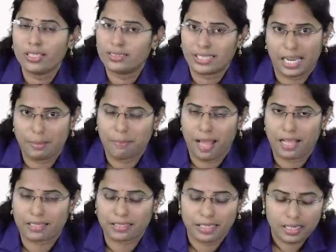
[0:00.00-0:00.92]
the 10
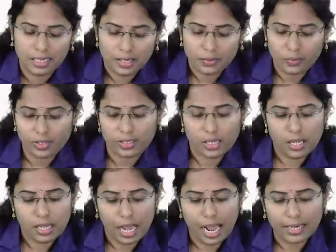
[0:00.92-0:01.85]
marks. Right,
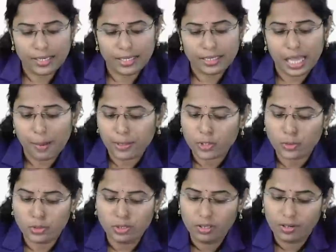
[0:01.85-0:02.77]
and coming
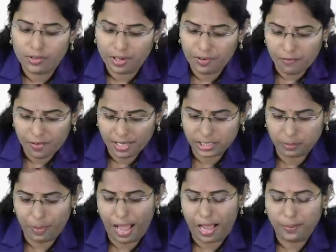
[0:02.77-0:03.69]
to the reference
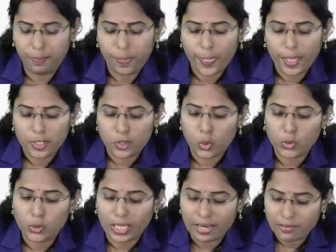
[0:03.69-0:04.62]
part, so
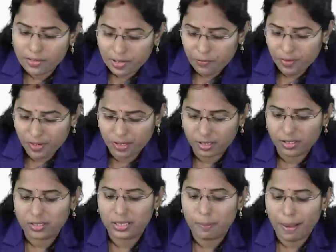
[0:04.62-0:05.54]
you can refer
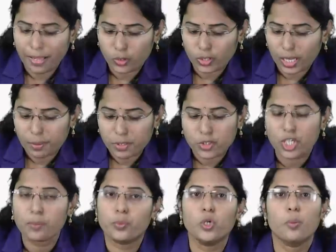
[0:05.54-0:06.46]
the
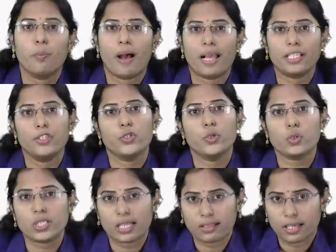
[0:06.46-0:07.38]
biochemistry book by U.
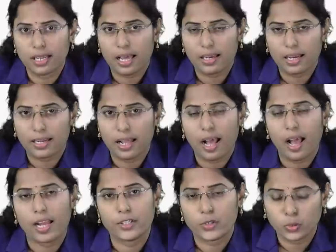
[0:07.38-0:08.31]
Satyanarayana
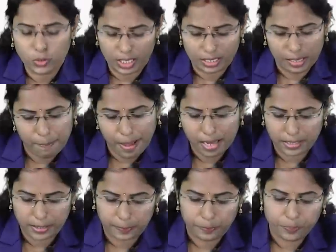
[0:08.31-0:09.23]
and U.
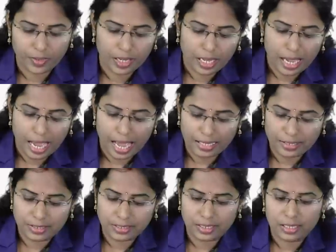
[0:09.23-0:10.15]
Chakrapani.
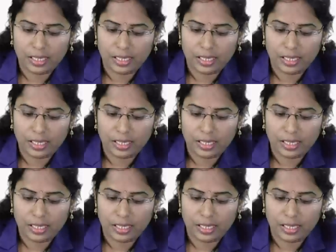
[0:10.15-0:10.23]
And